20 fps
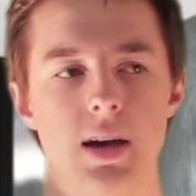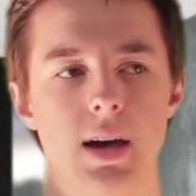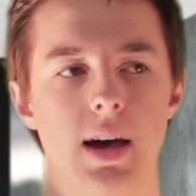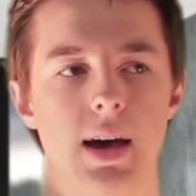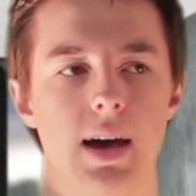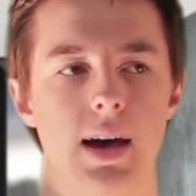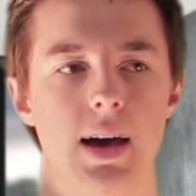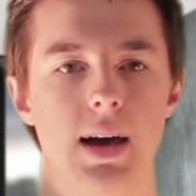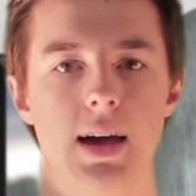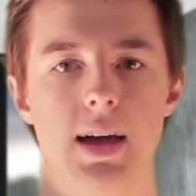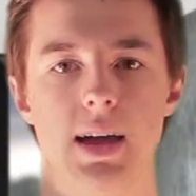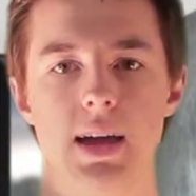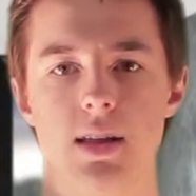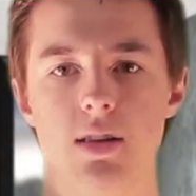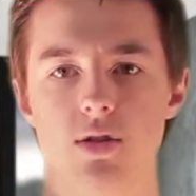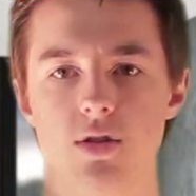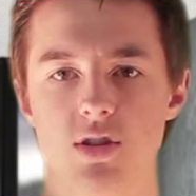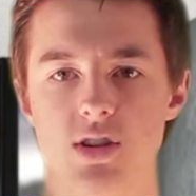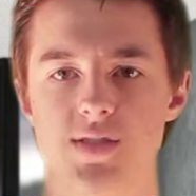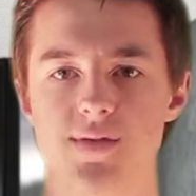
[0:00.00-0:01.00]

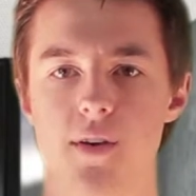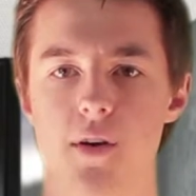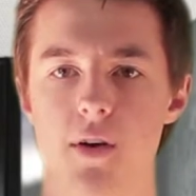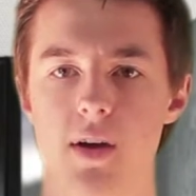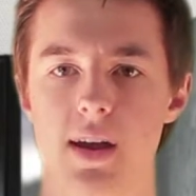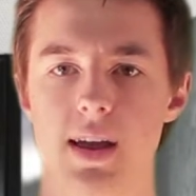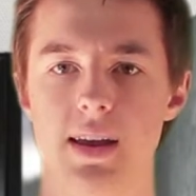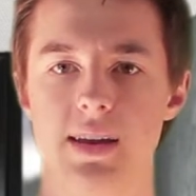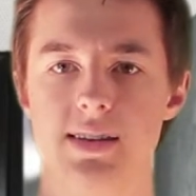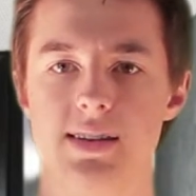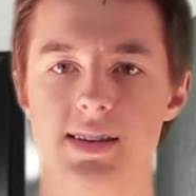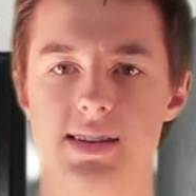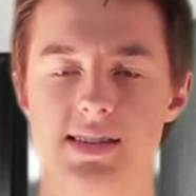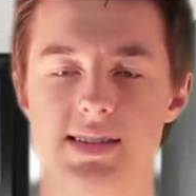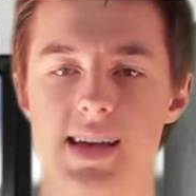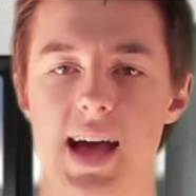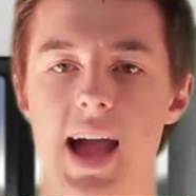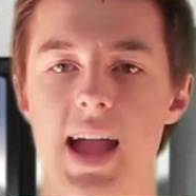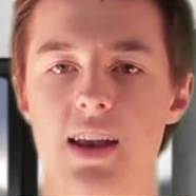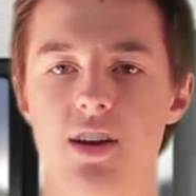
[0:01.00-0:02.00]
It looks very
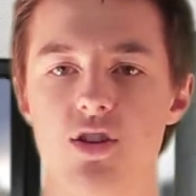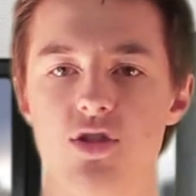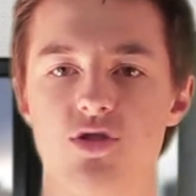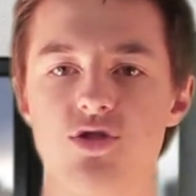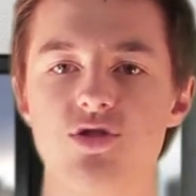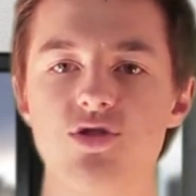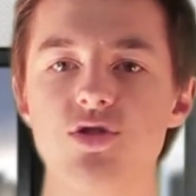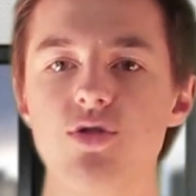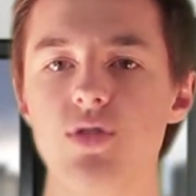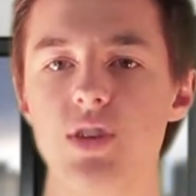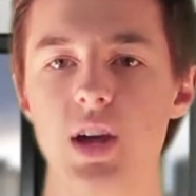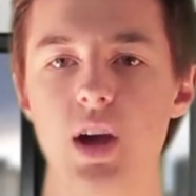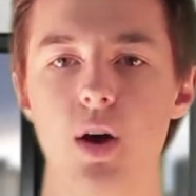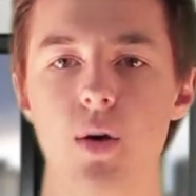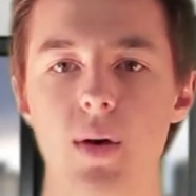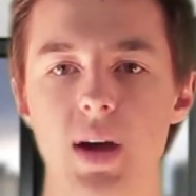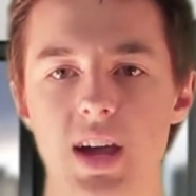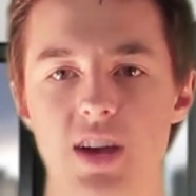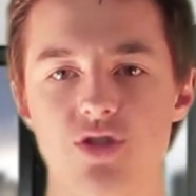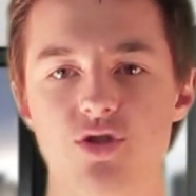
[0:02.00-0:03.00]
designer
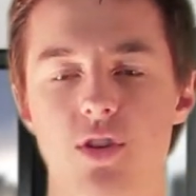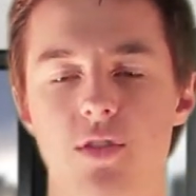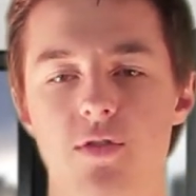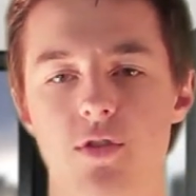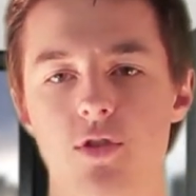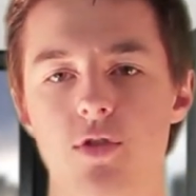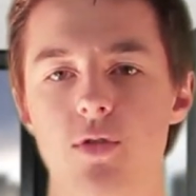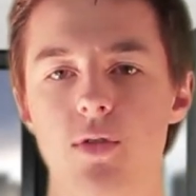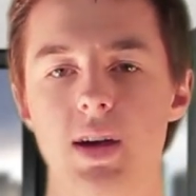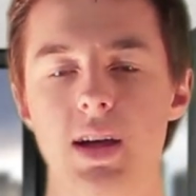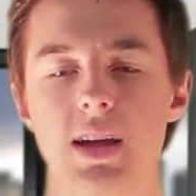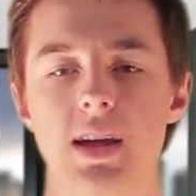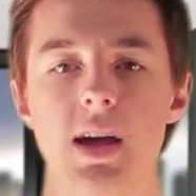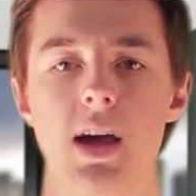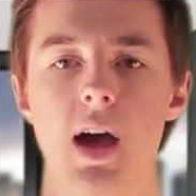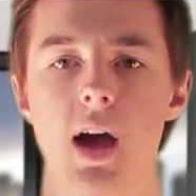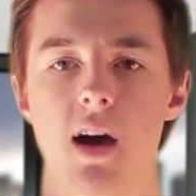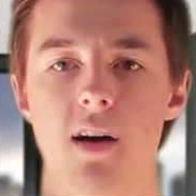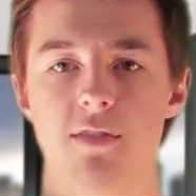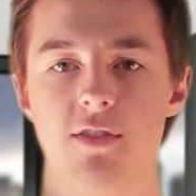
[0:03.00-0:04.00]
studio-ish, or if you're doing
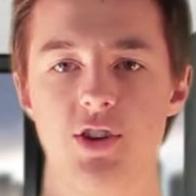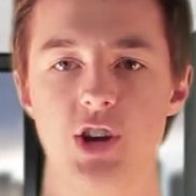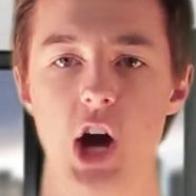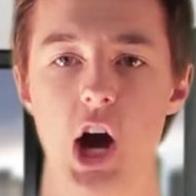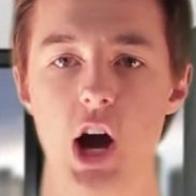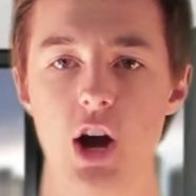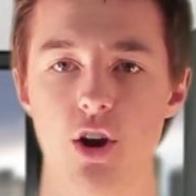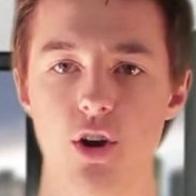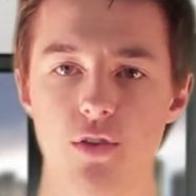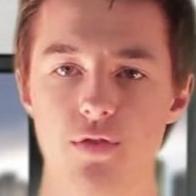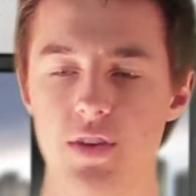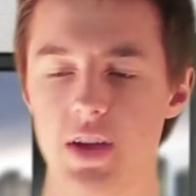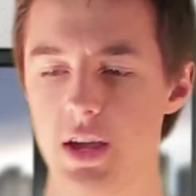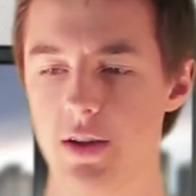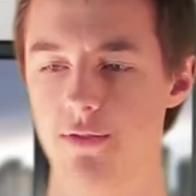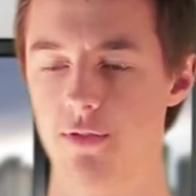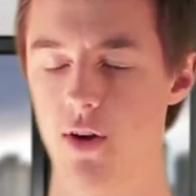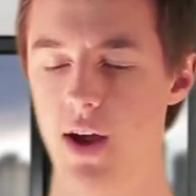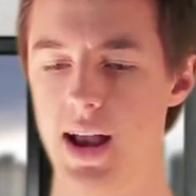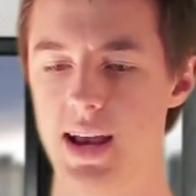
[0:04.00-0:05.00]
photography
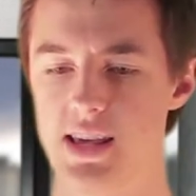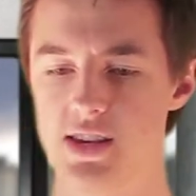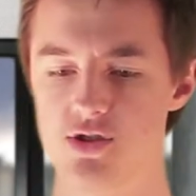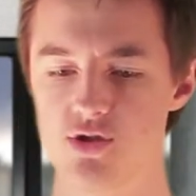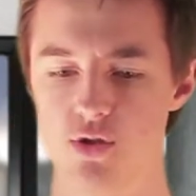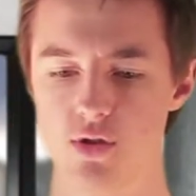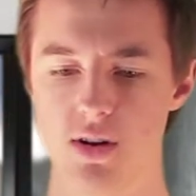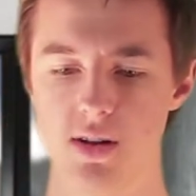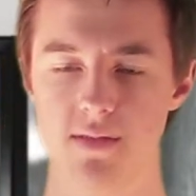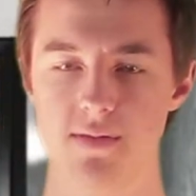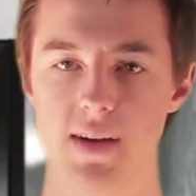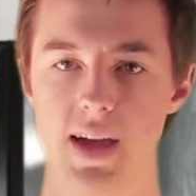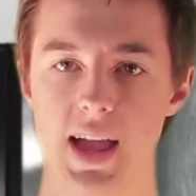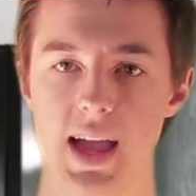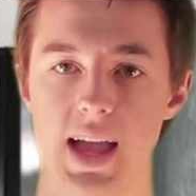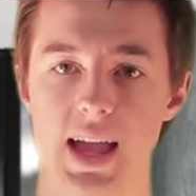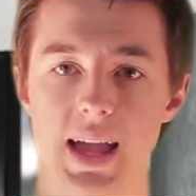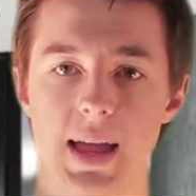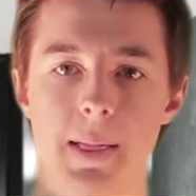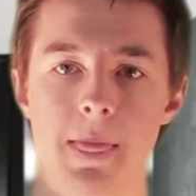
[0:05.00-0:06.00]
for any sort of
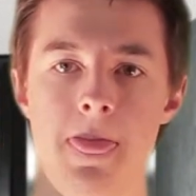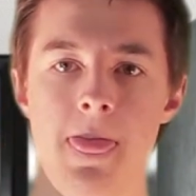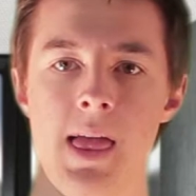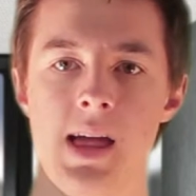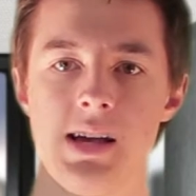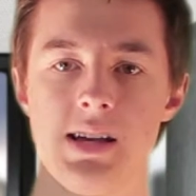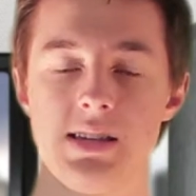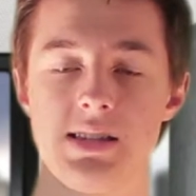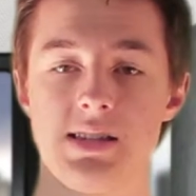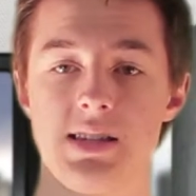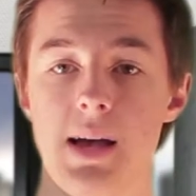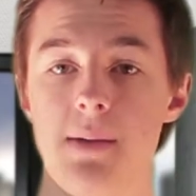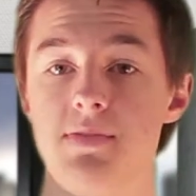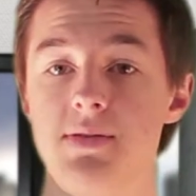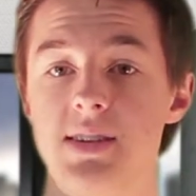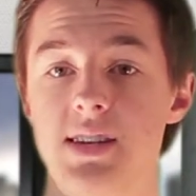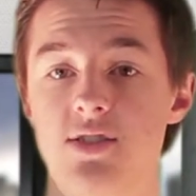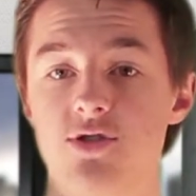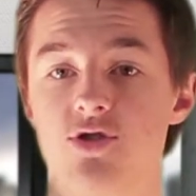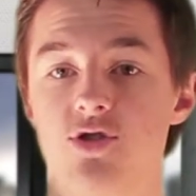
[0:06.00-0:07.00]
a
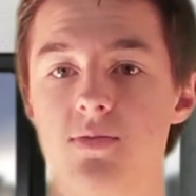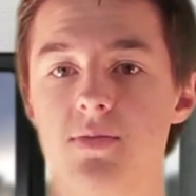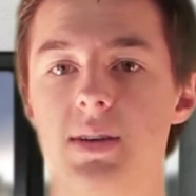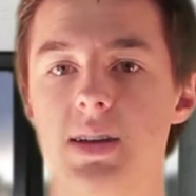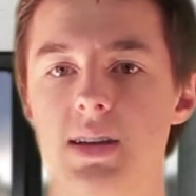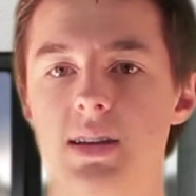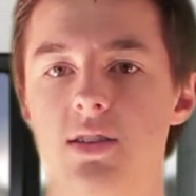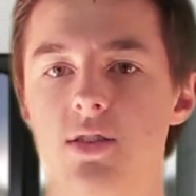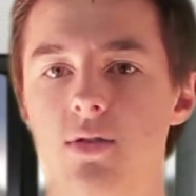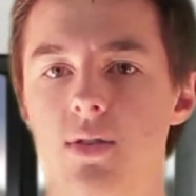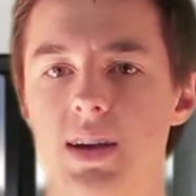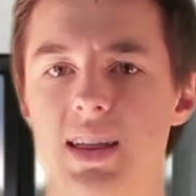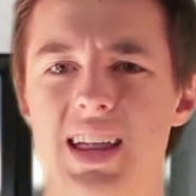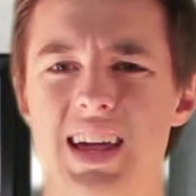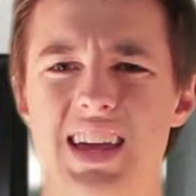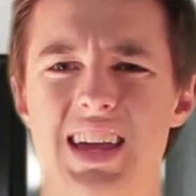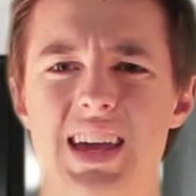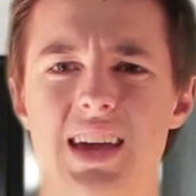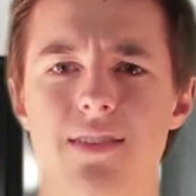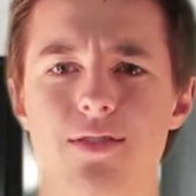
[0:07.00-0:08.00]
substance you'd be doing,
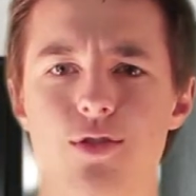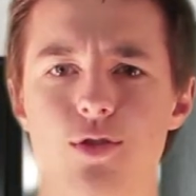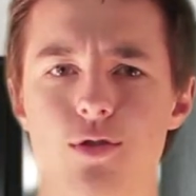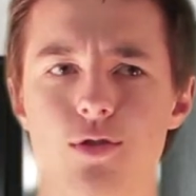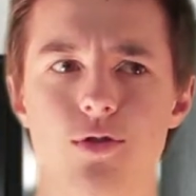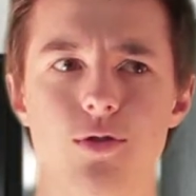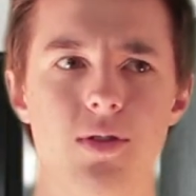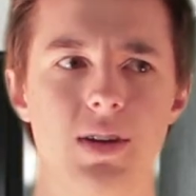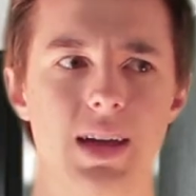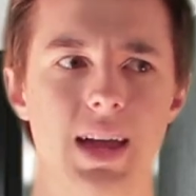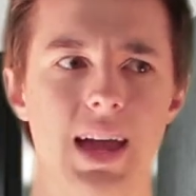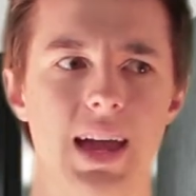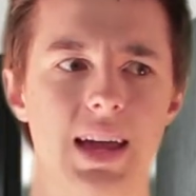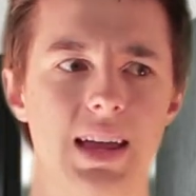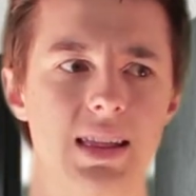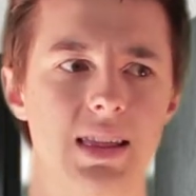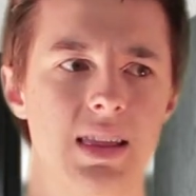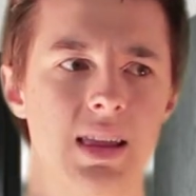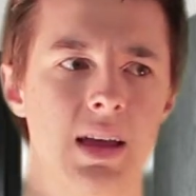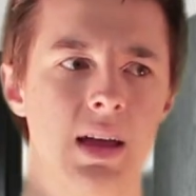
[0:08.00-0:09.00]
like if you're doing
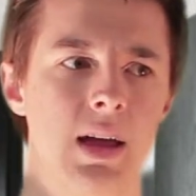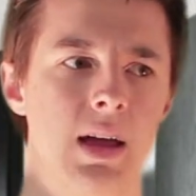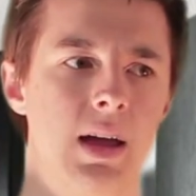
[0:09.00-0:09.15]
a